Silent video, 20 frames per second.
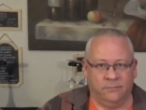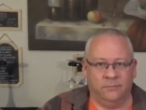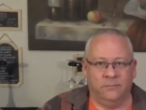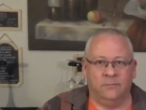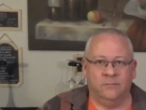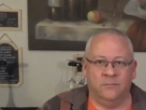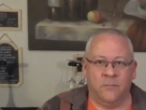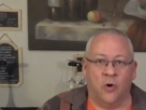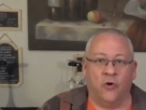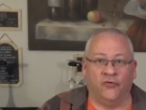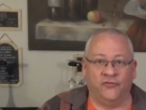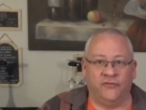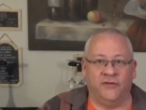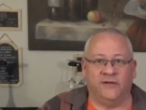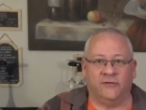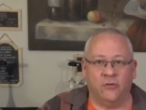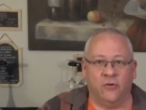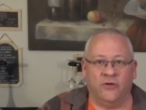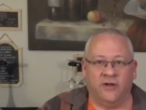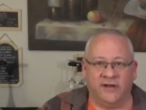mostly
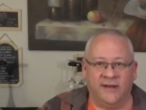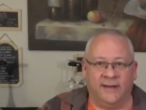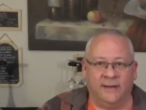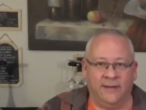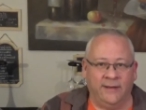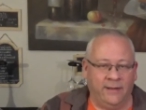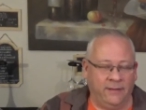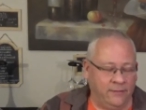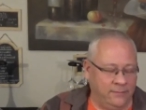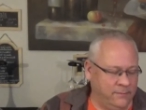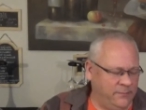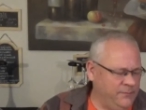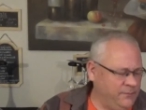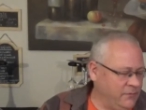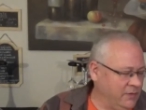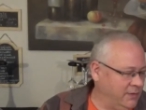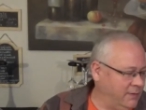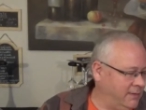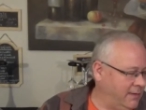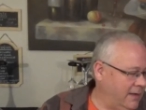grown in Italy.
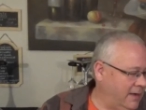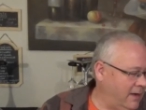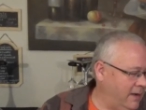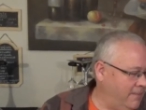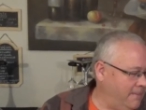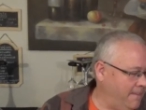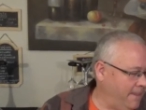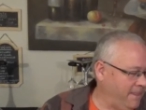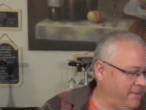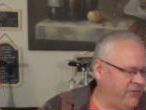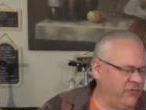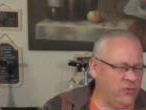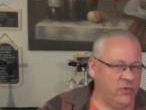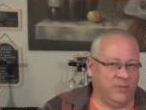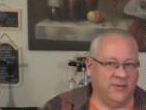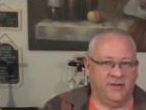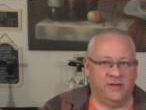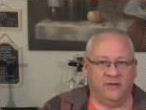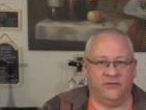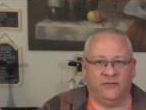So I'm
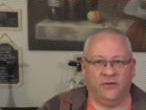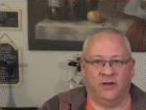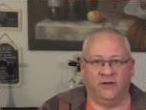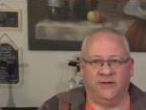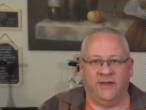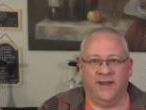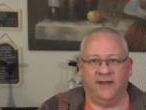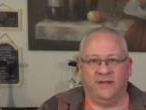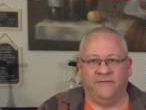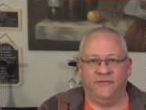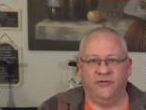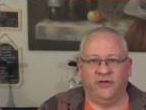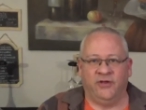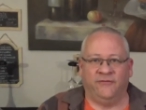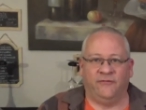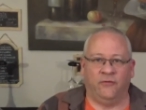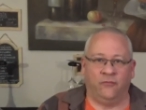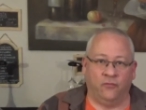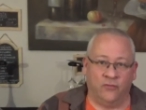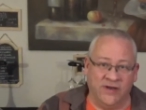going to take a few
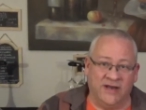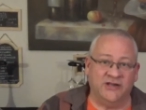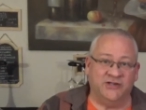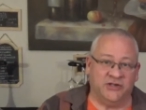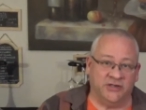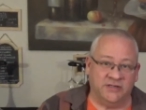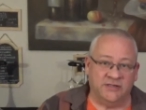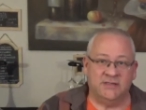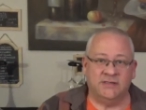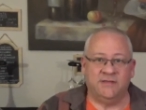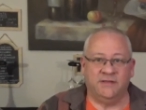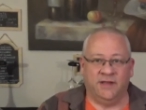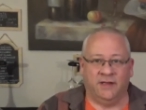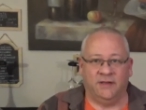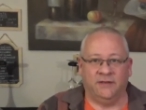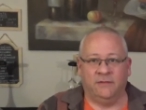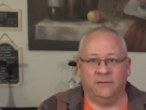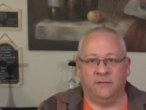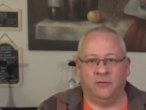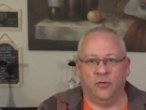different regions that
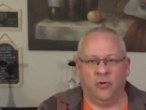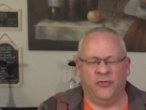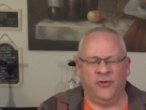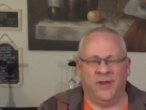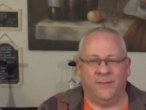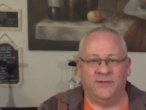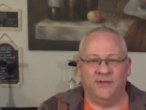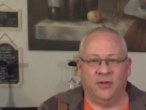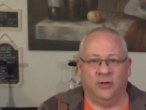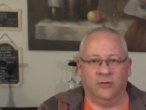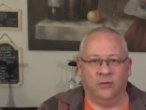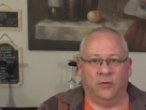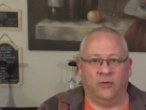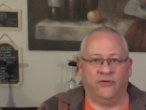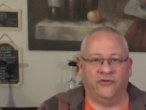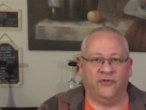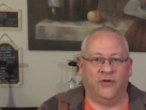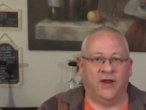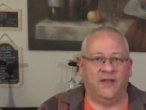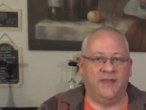grow Nebbiolo
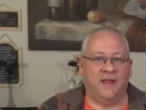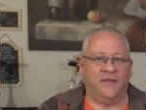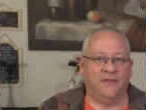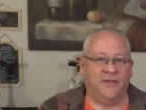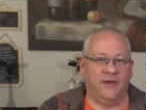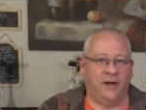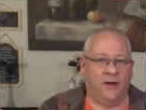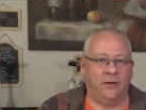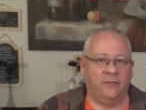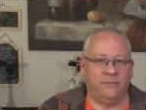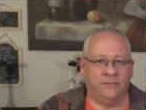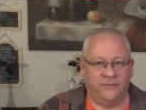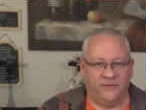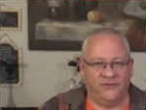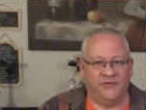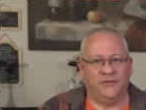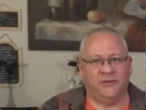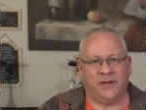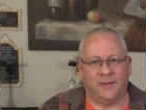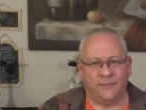and try that there.
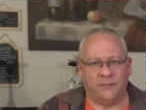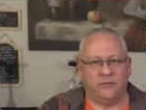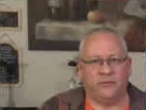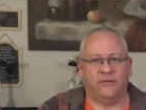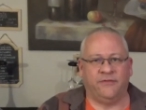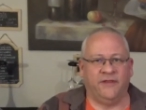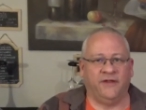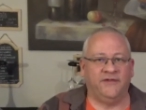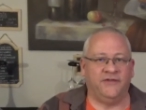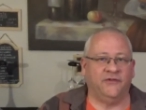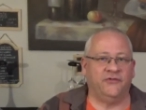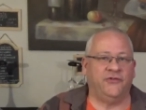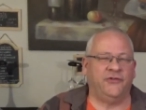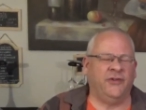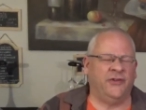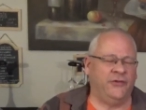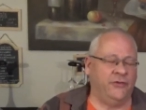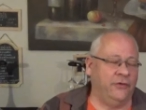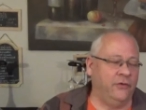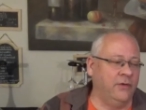There's a couple other things
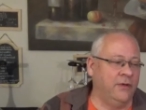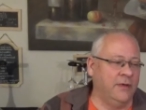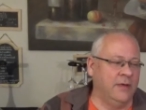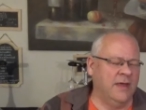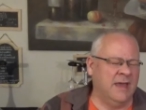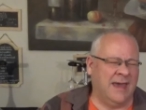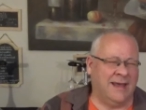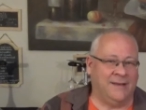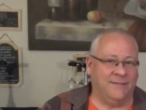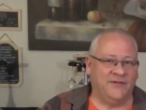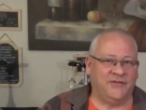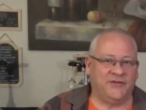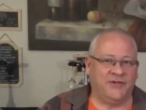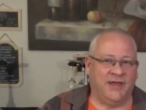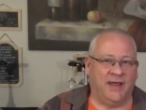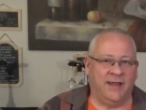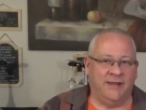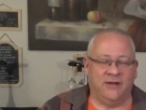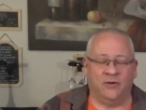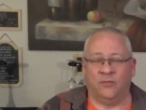interesting too. And
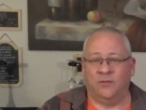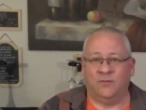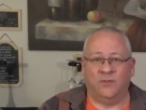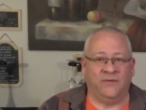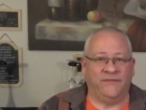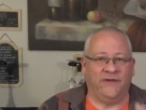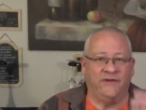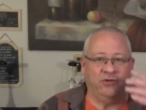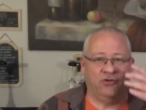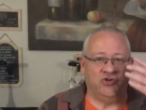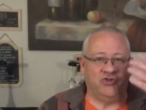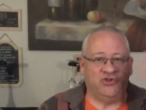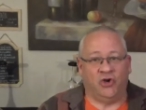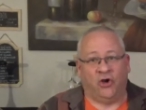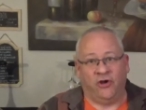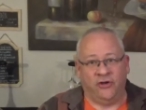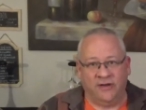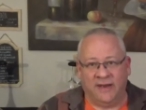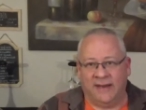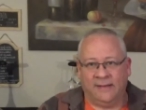if I do
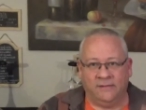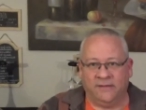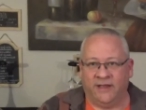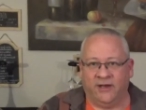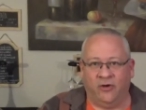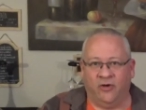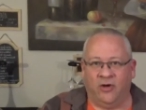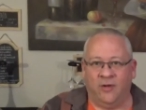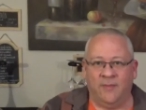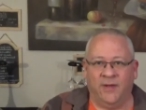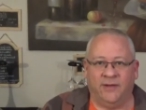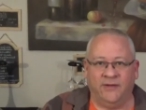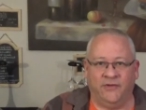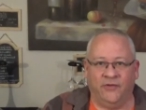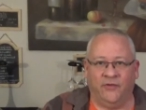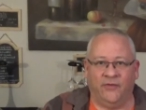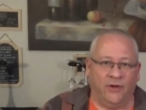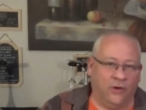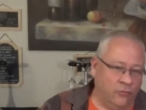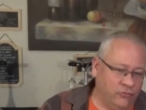Chardonnay later, I might
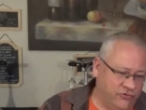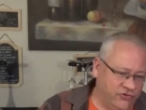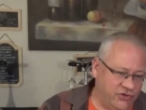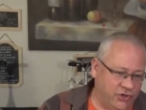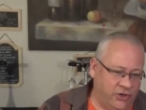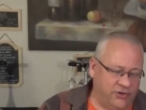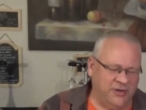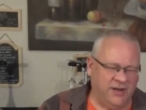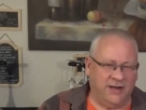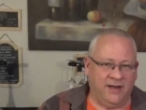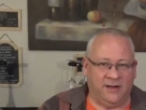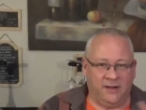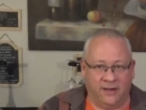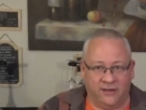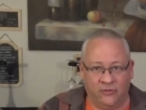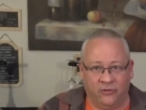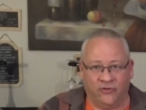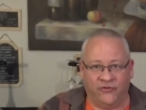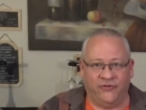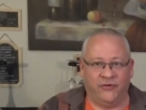do an oak Chardonnay and an
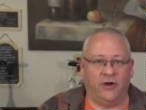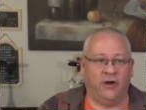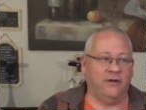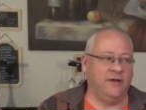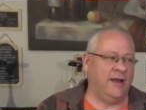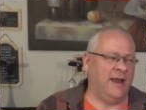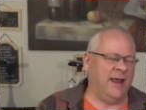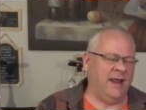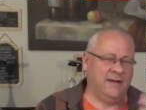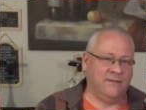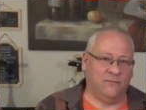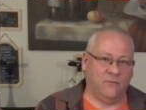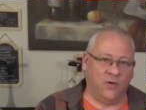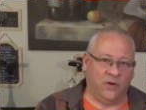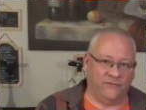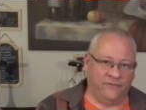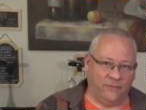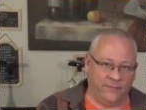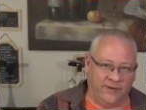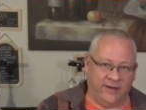oak Chardonnay, and
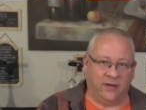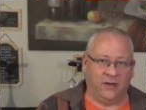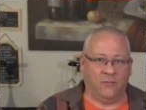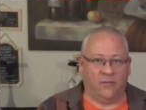one from here and